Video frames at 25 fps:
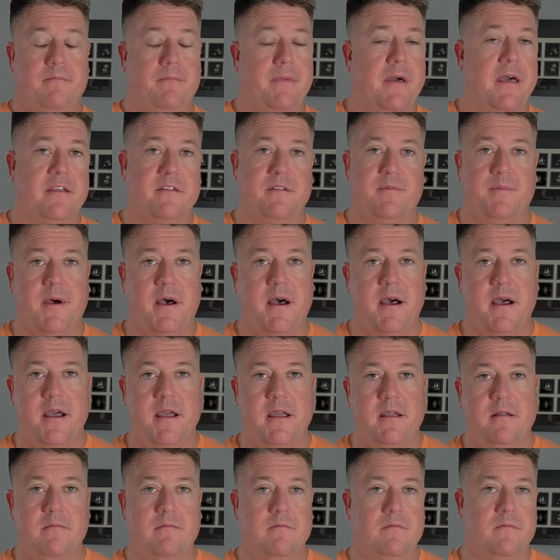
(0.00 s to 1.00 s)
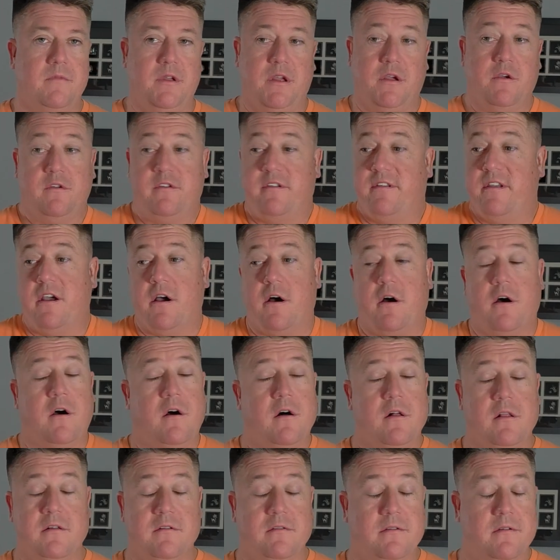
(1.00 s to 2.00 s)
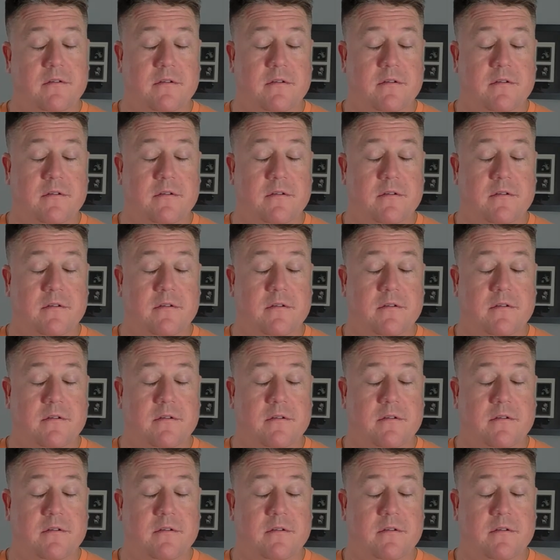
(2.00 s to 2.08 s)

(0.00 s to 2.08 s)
Best Buy, you see all of